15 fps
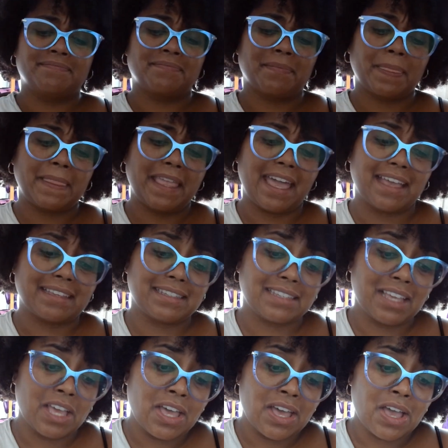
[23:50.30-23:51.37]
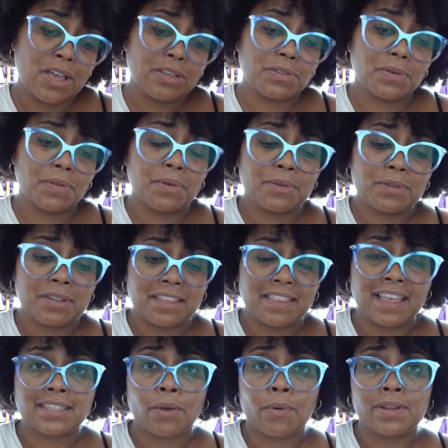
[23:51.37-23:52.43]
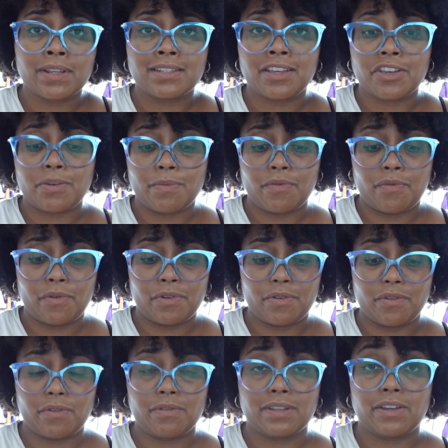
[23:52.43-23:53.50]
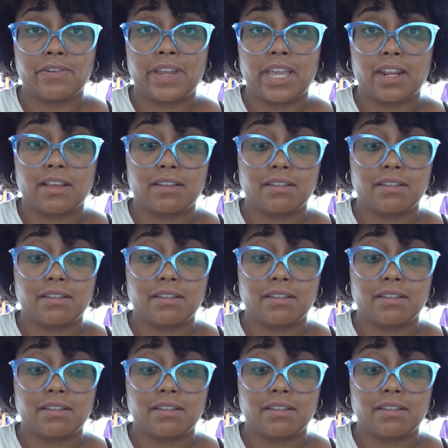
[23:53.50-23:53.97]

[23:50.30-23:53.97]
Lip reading: Yes. So those are the things I wanted to tell you before you go to Grenada.